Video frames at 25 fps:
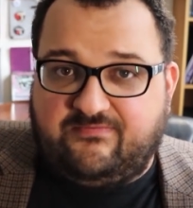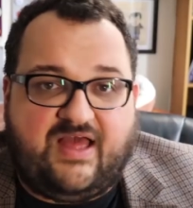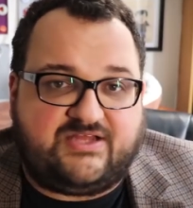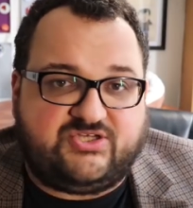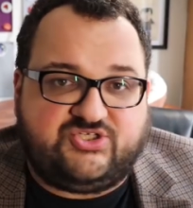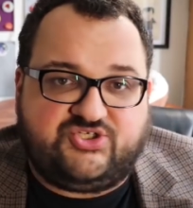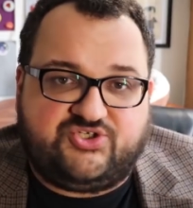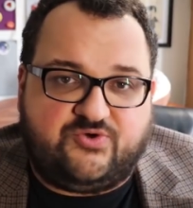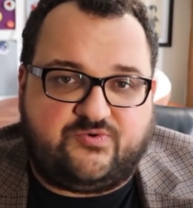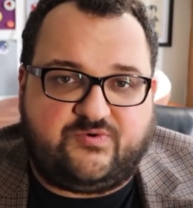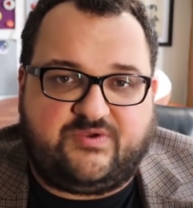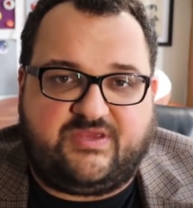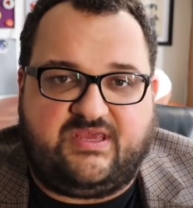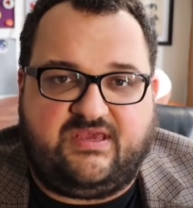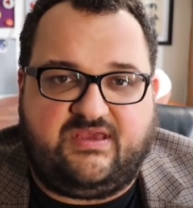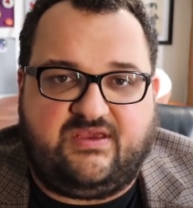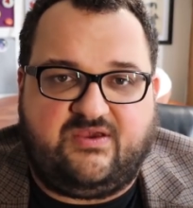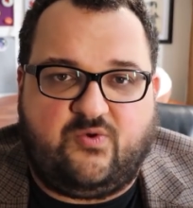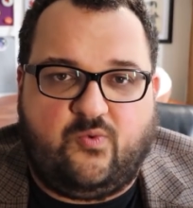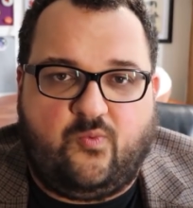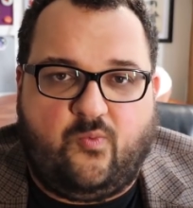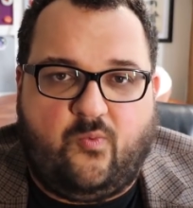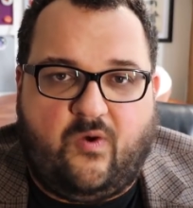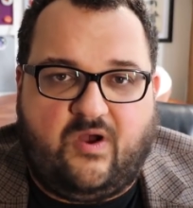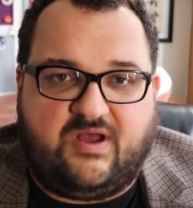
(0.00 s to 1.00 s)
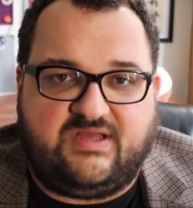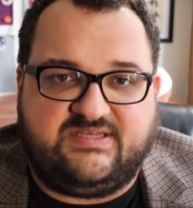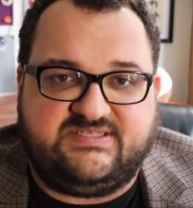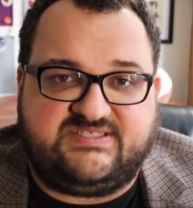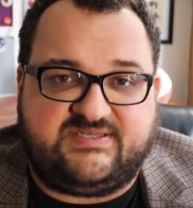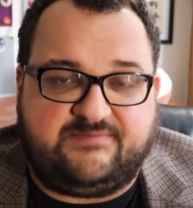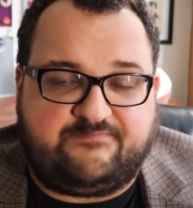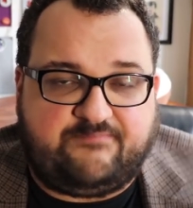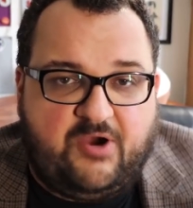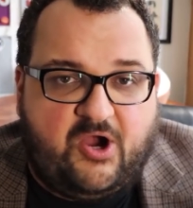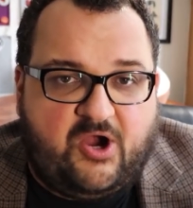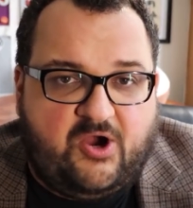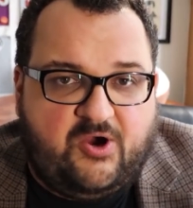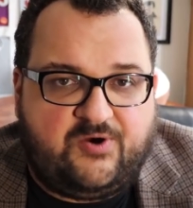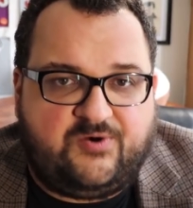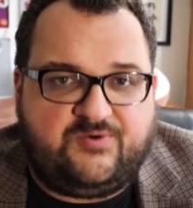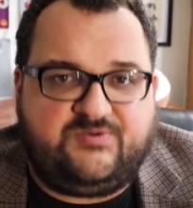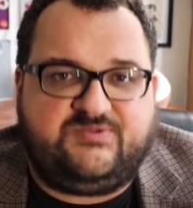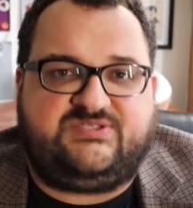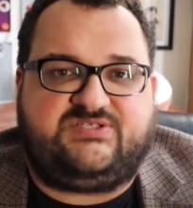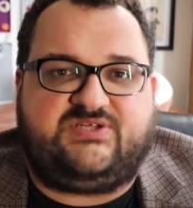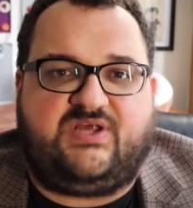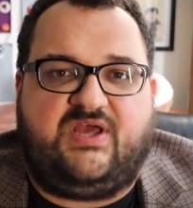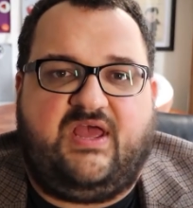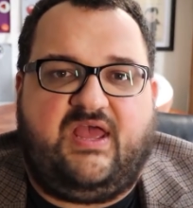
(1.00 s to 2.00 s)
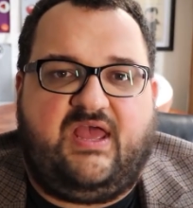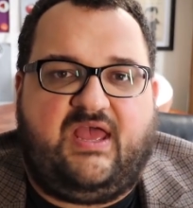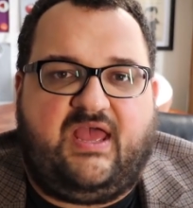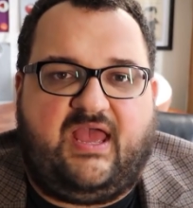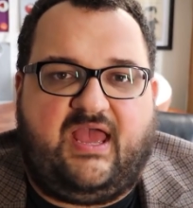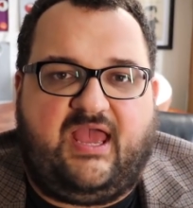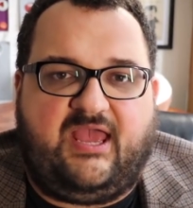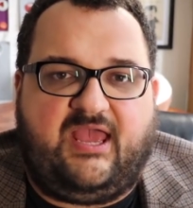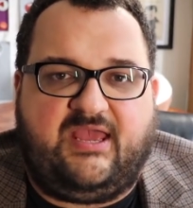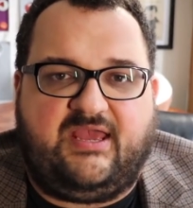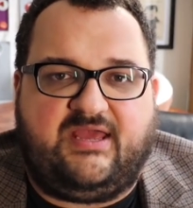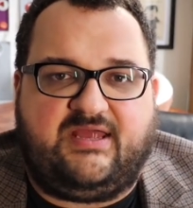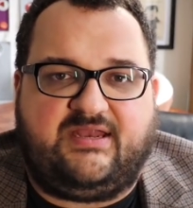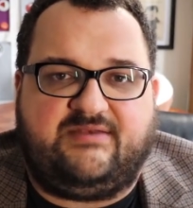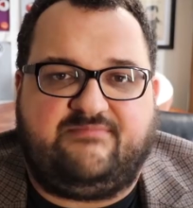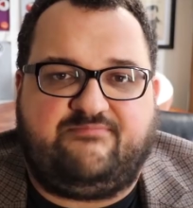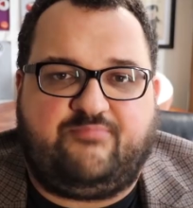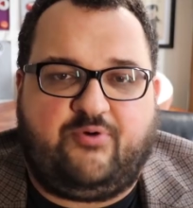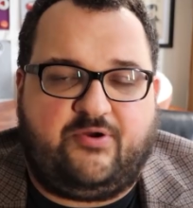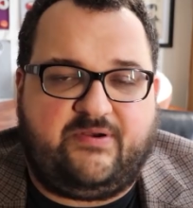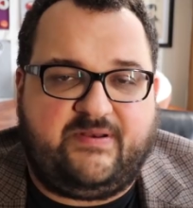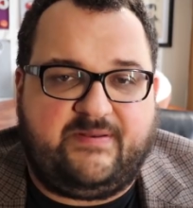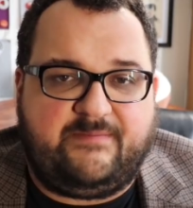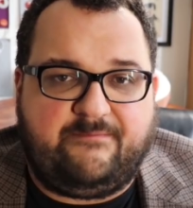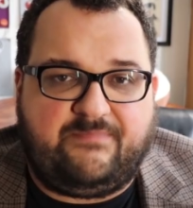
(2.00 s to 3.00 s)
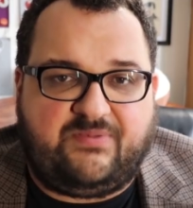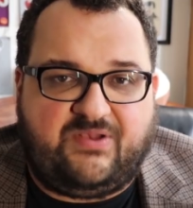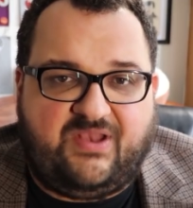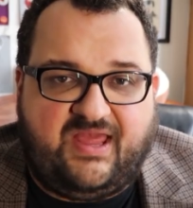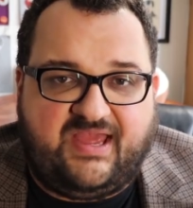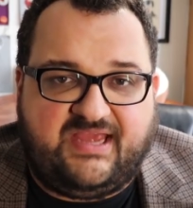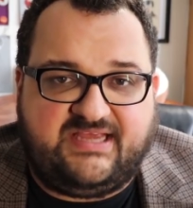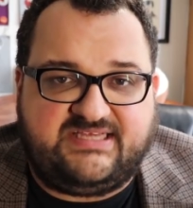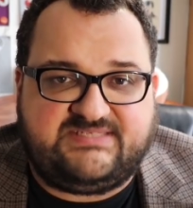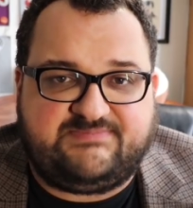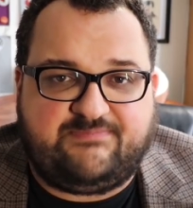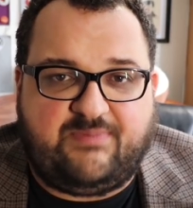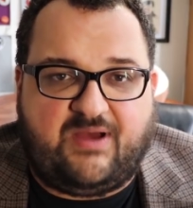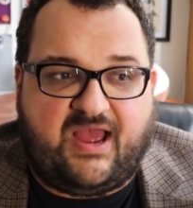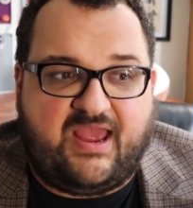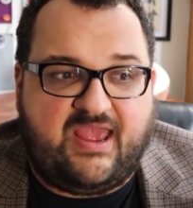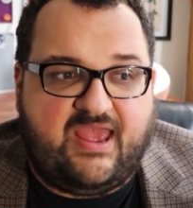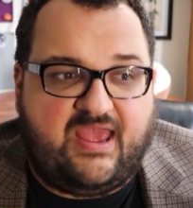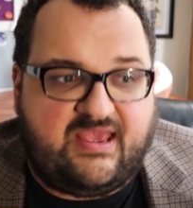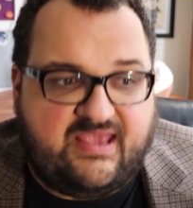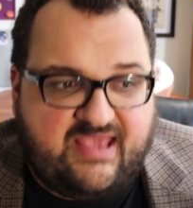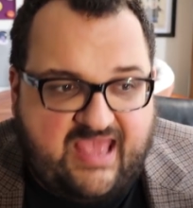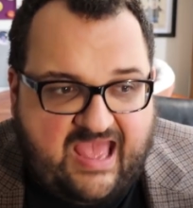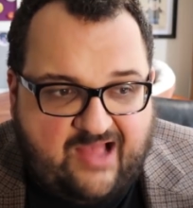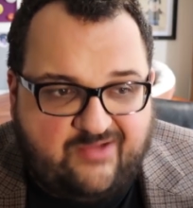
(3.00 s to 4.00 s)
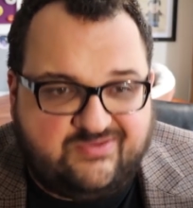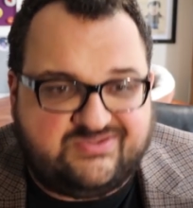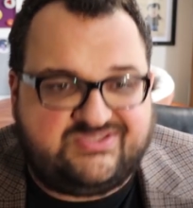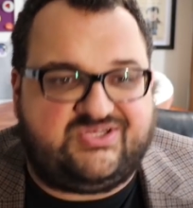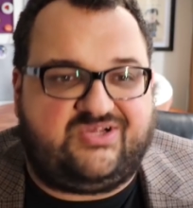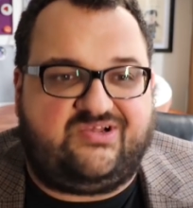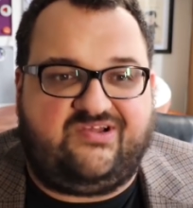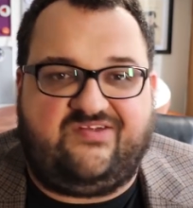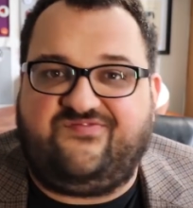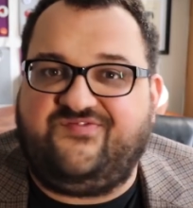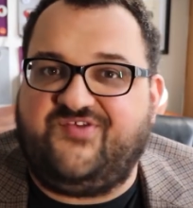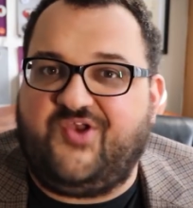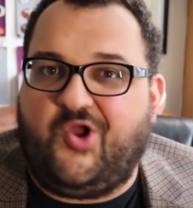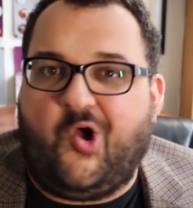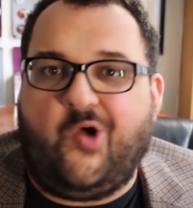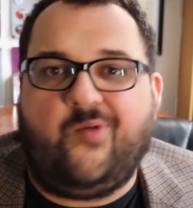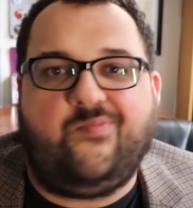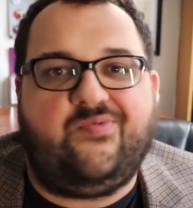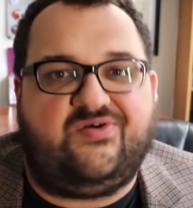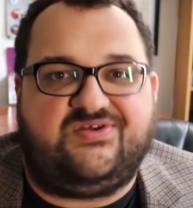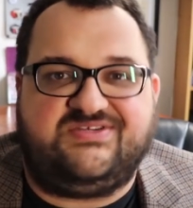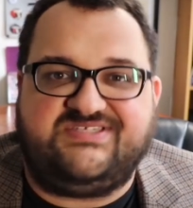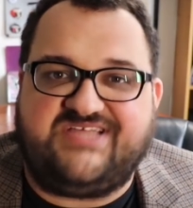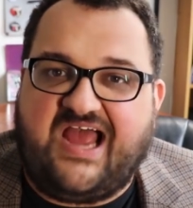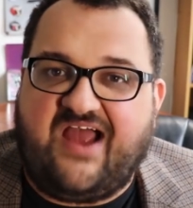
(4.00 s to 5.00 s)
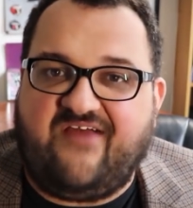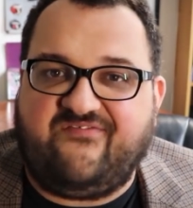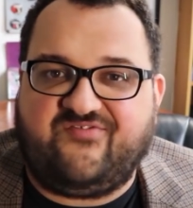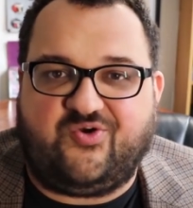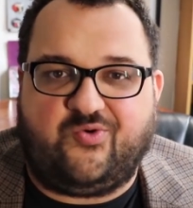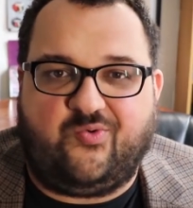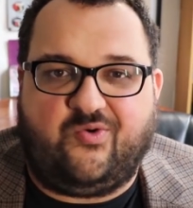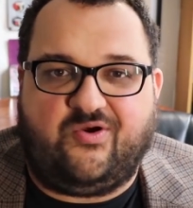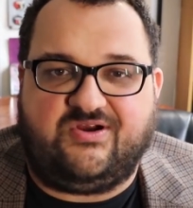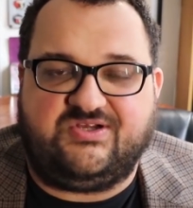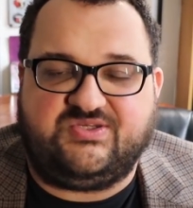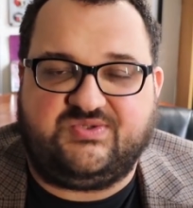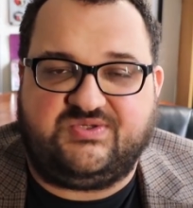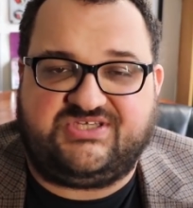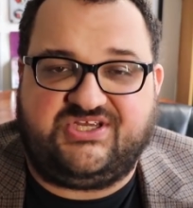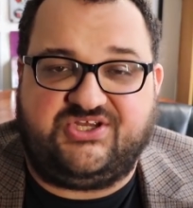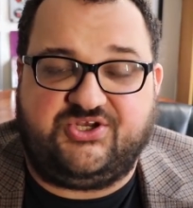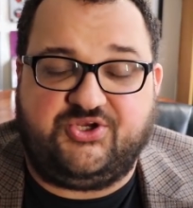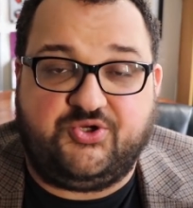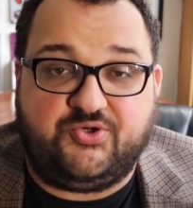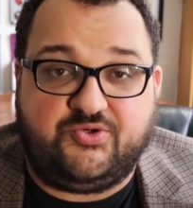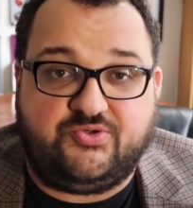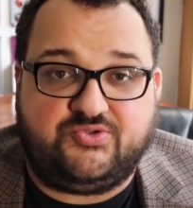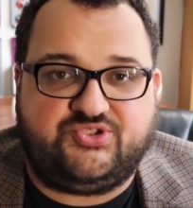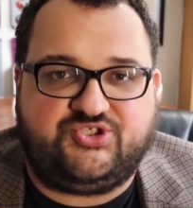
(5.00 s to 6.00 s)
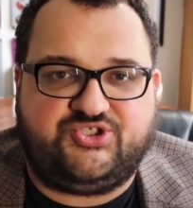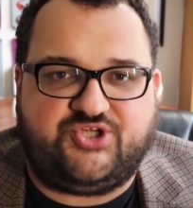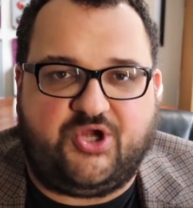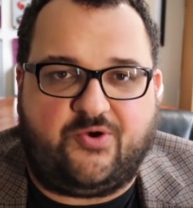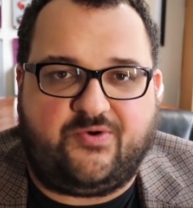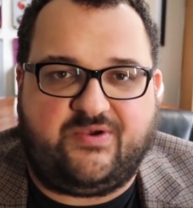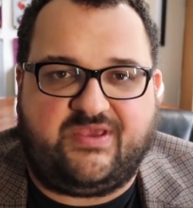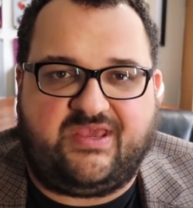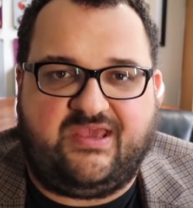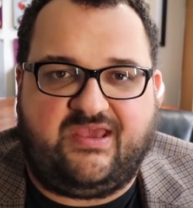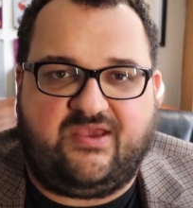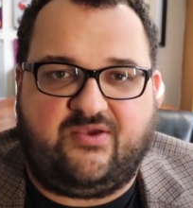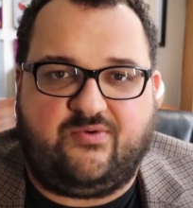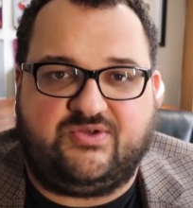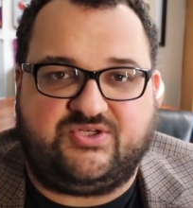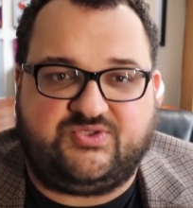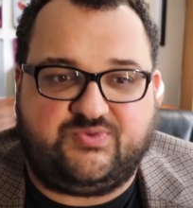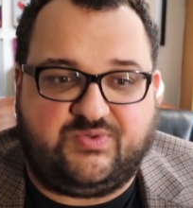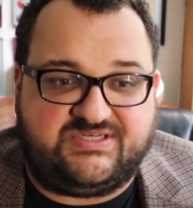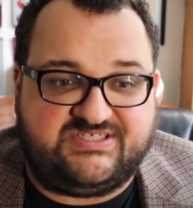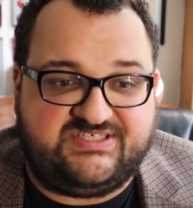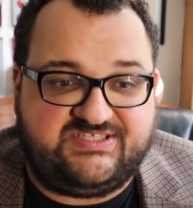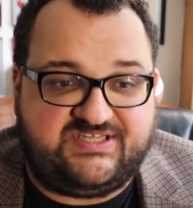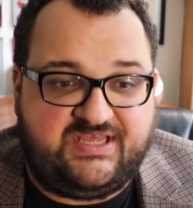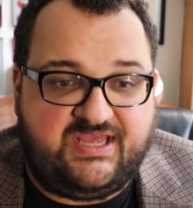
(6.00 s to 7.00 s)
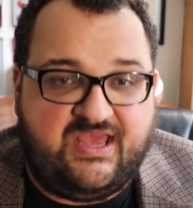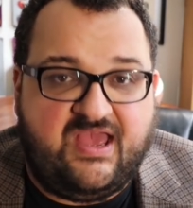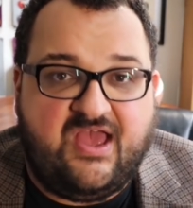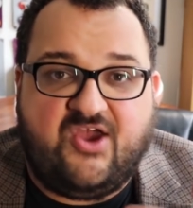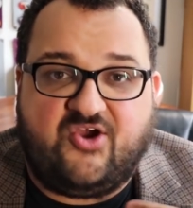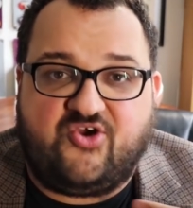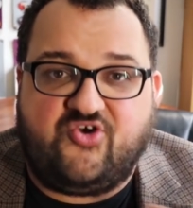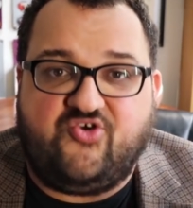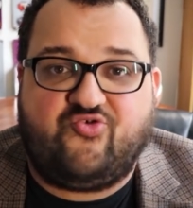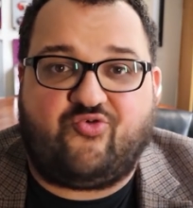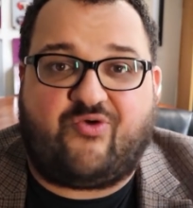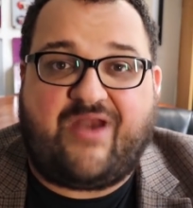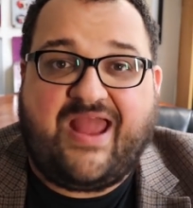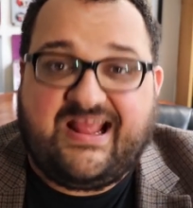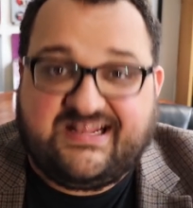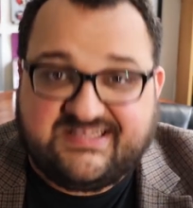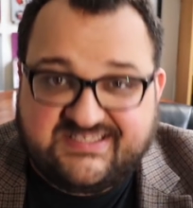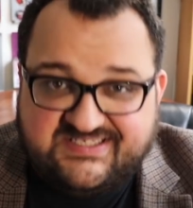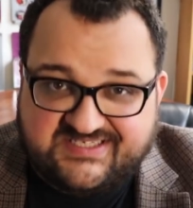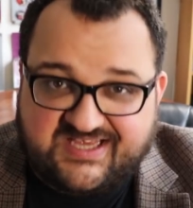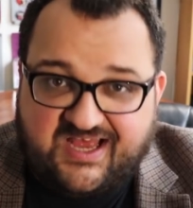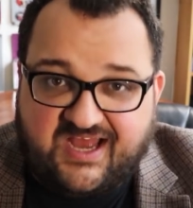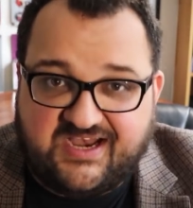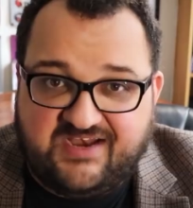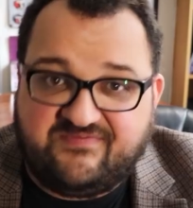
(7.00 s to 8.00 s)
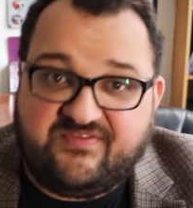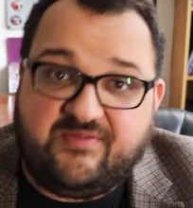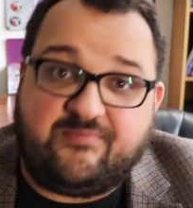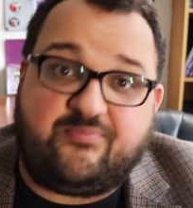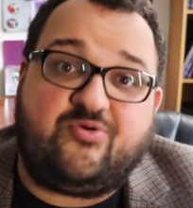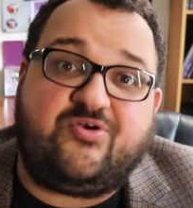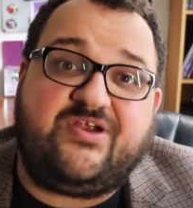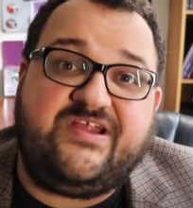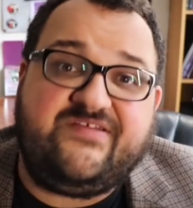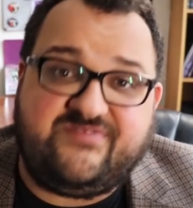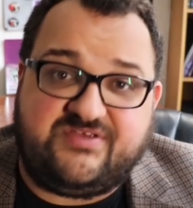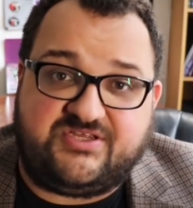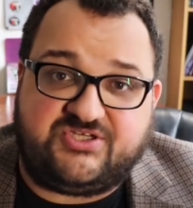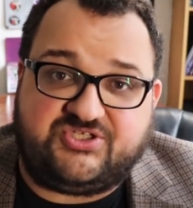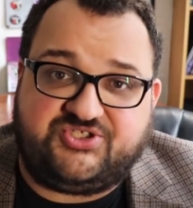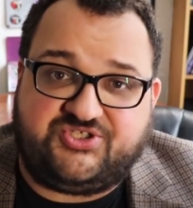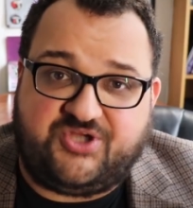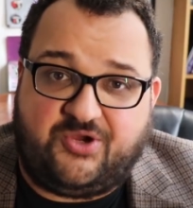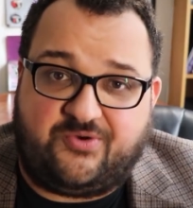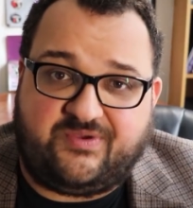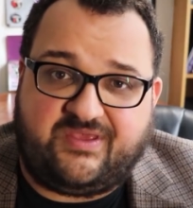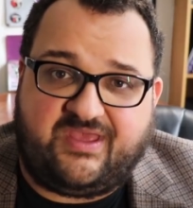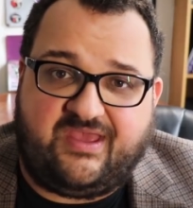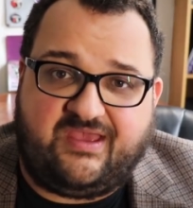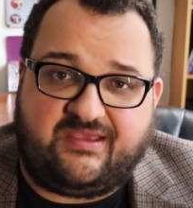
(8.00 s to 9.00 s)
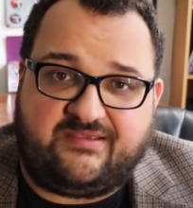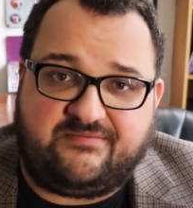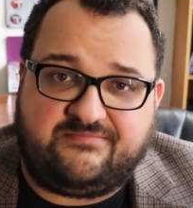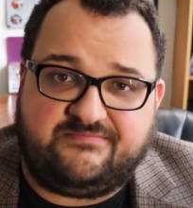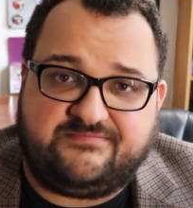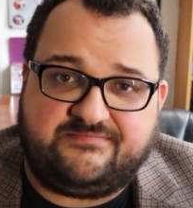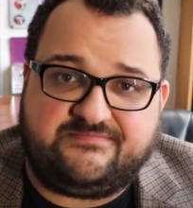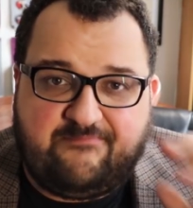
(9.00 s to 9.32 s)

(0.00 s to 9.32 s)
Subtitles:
That Zhou king was deposed and put in place by a council of nobles afterwards was a new Zhou king, which was the grandson of the previous Zhou king.